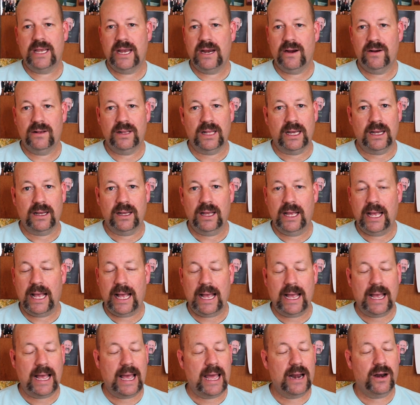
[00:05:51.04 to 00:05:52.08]
Kerala,
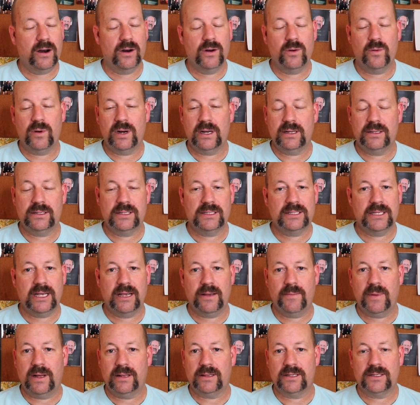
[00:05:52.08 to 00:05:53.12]
I don't know what to say
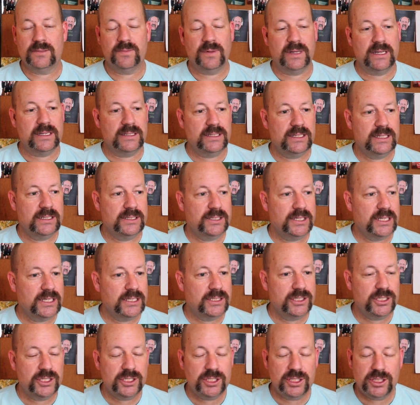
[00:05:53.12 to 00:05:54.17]
about this place. It's
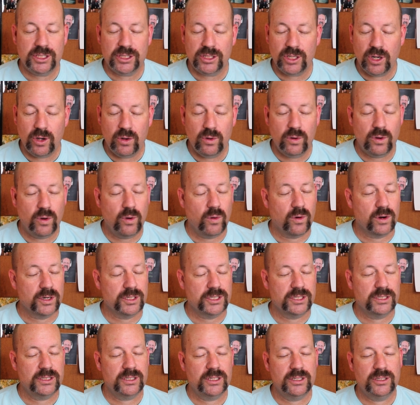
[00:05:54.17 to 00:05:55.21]
so
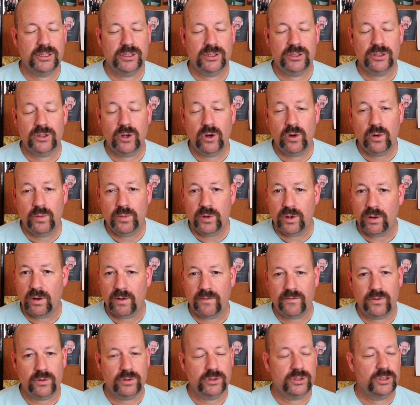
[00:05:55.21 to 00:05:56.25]
gorgeous. It's so
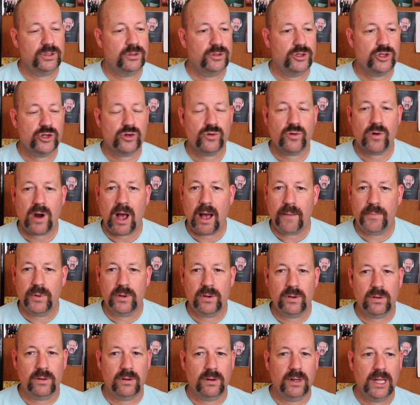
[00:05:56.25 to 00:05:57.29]
beautiful, so
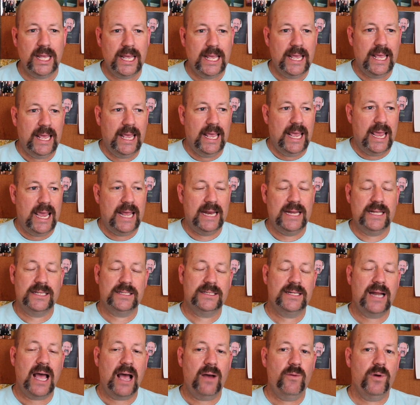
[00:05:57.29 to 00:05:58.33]
tropical. And
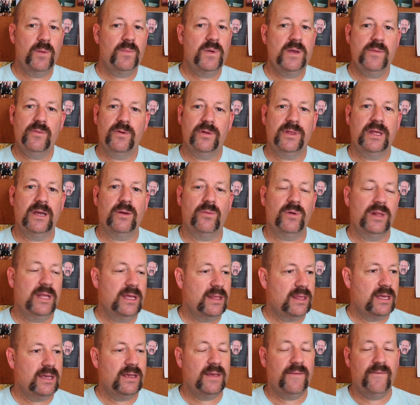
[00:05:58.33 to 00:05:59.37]
it's not what people think. When they
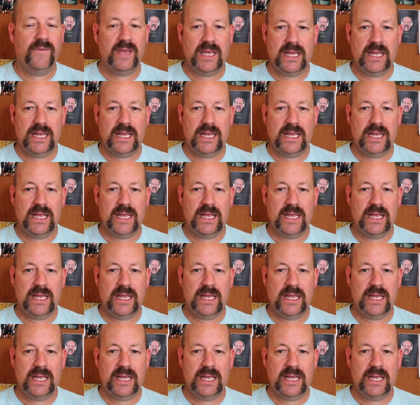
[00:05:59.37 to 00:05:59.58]
think of